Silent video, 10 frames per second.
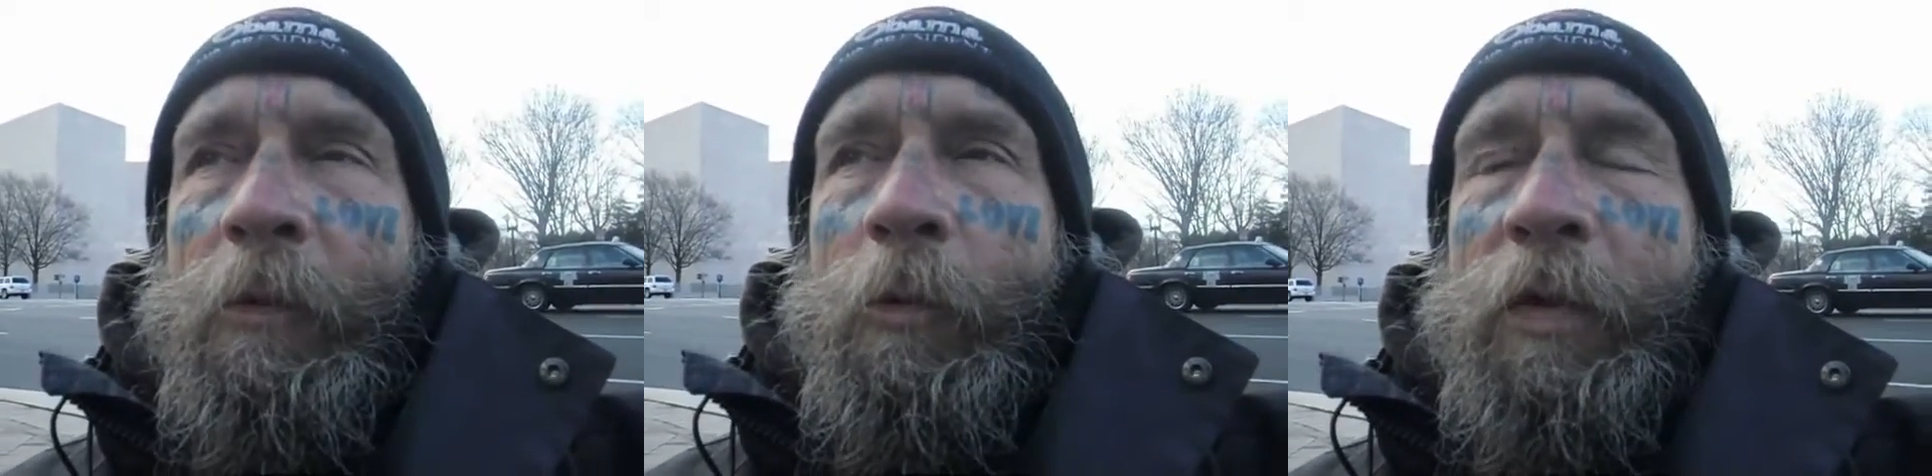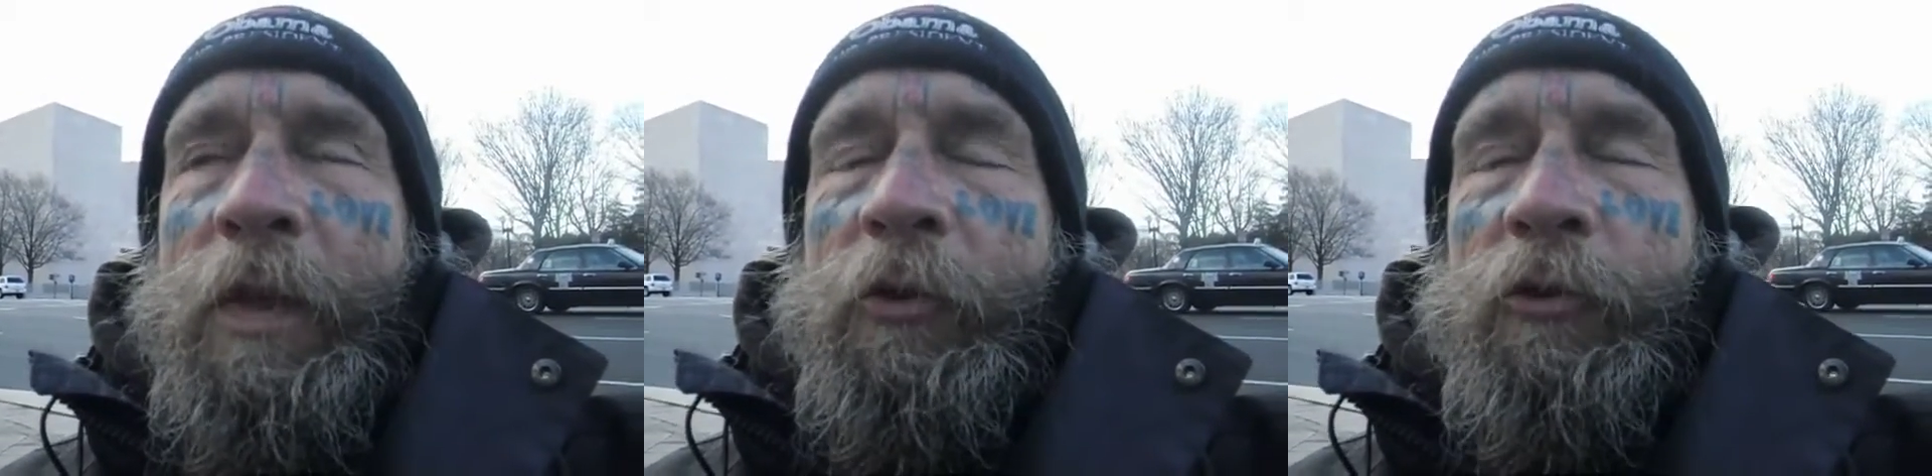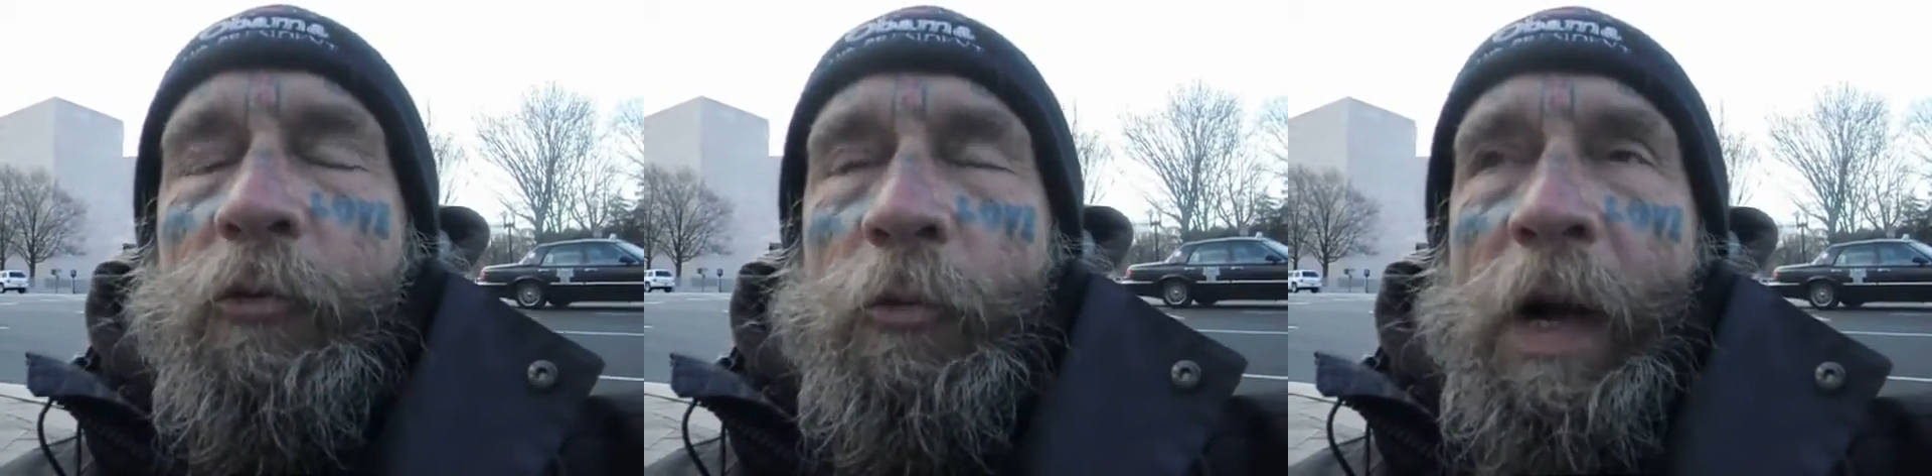with
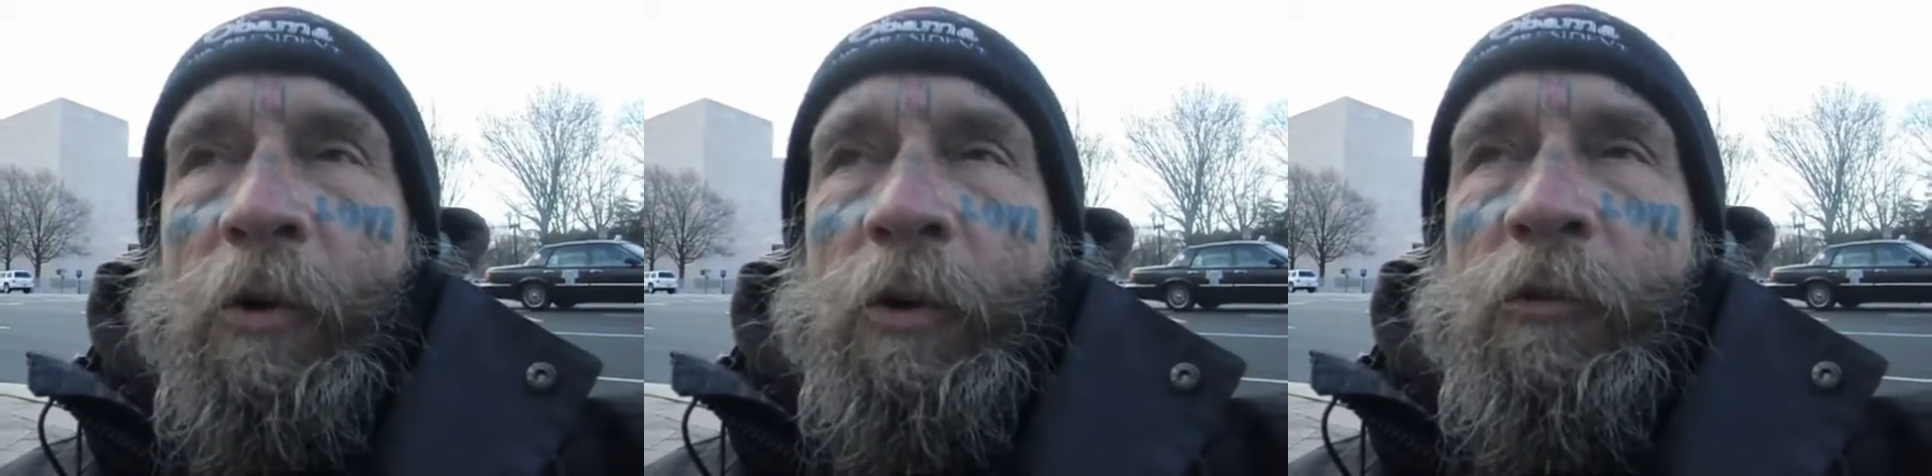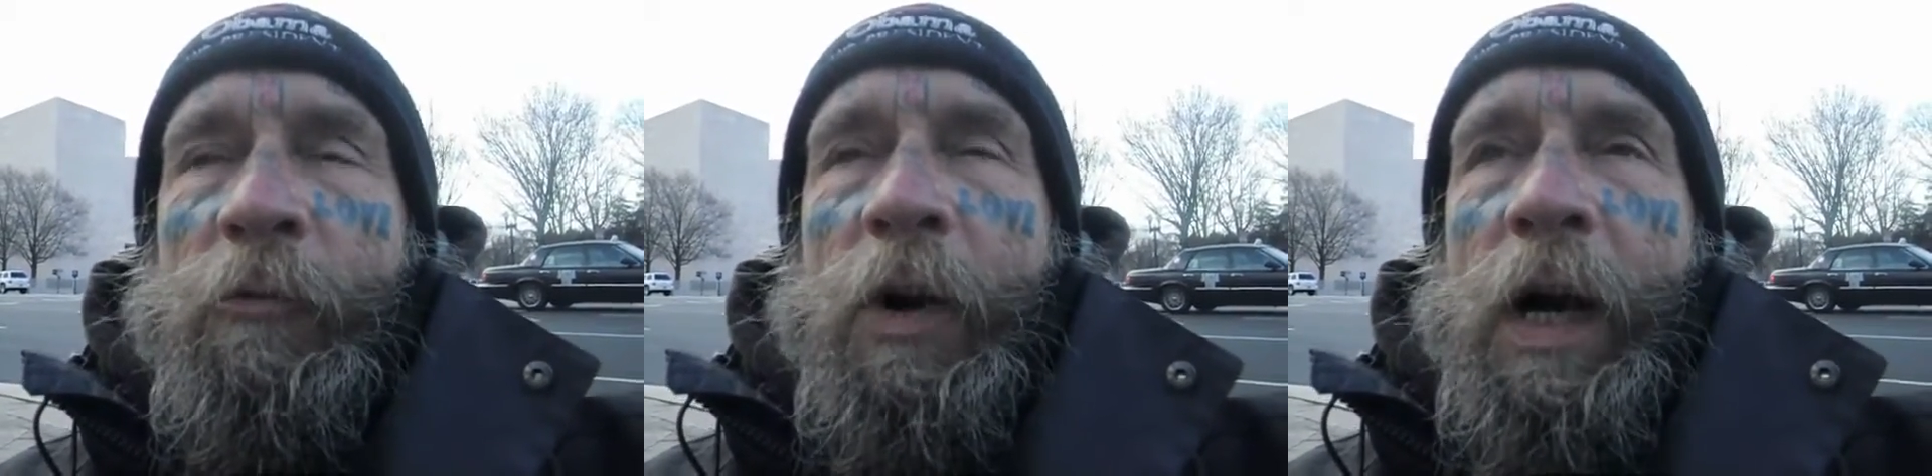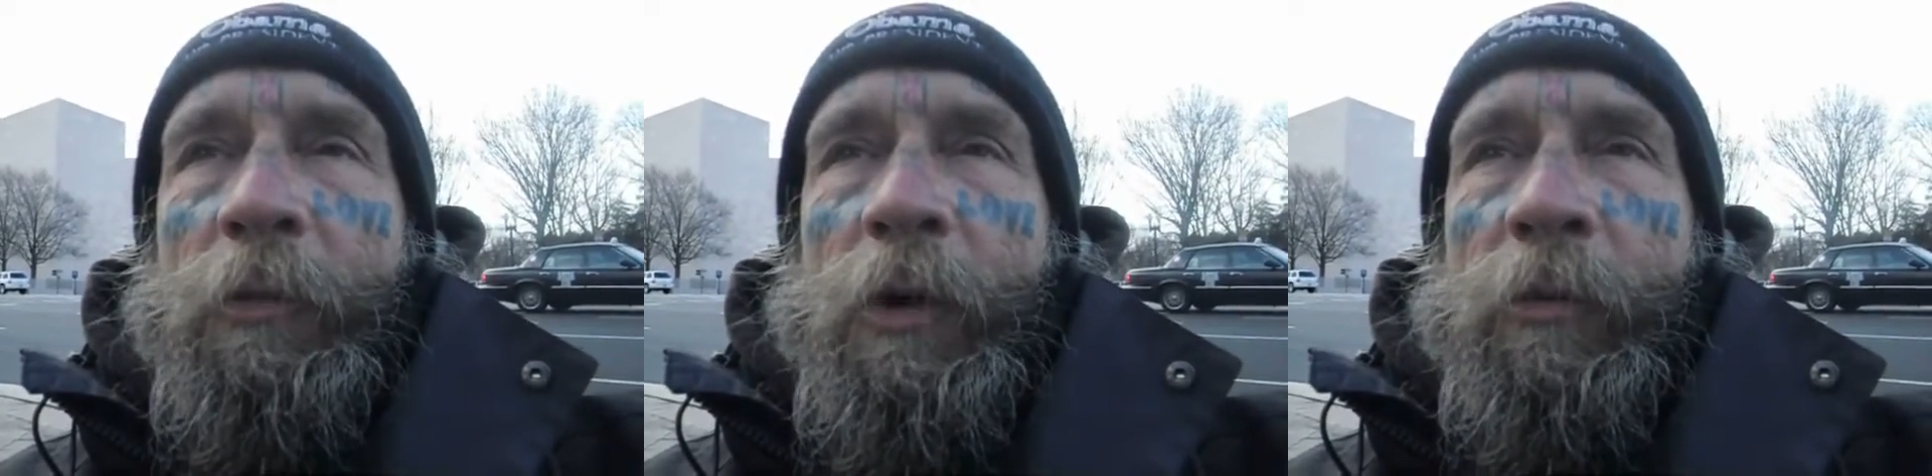this round of
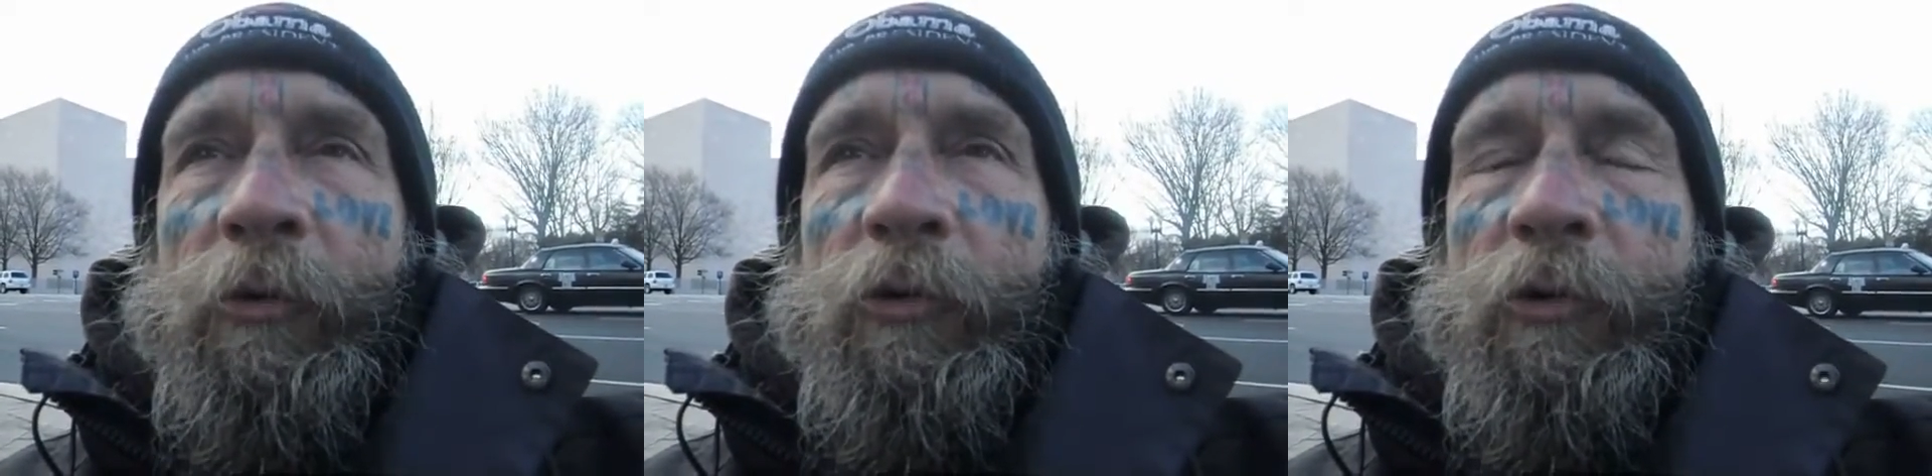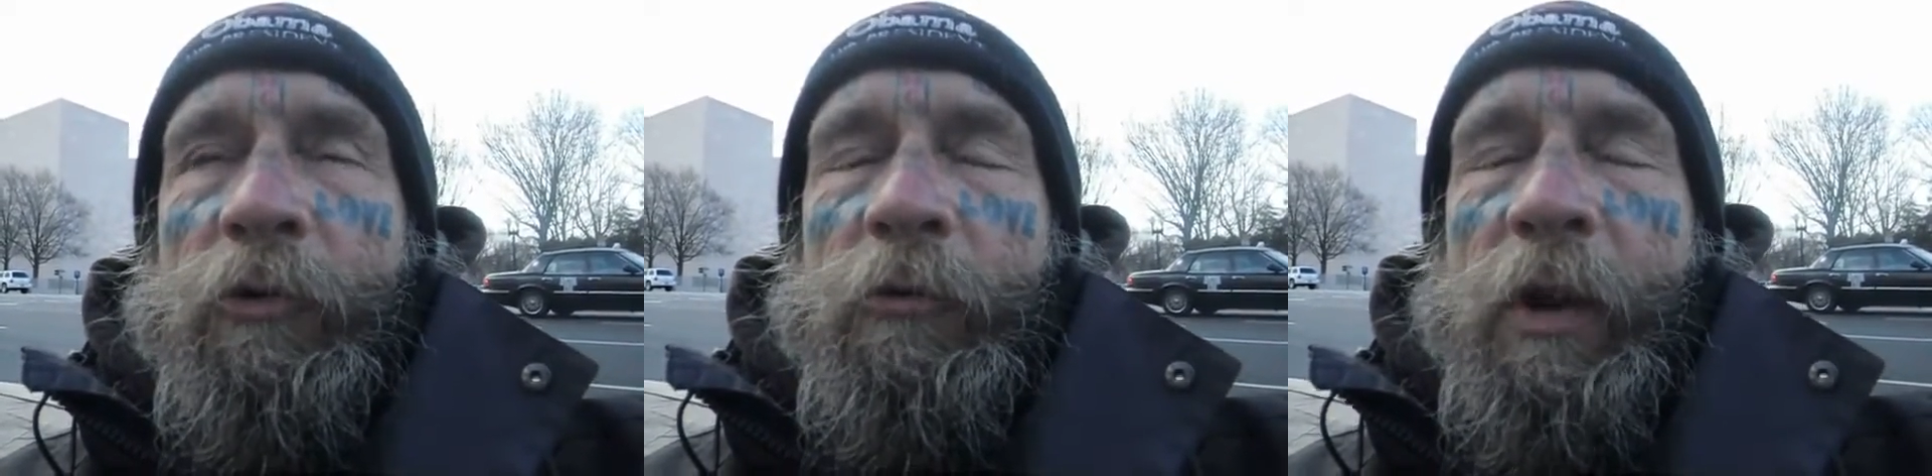problems,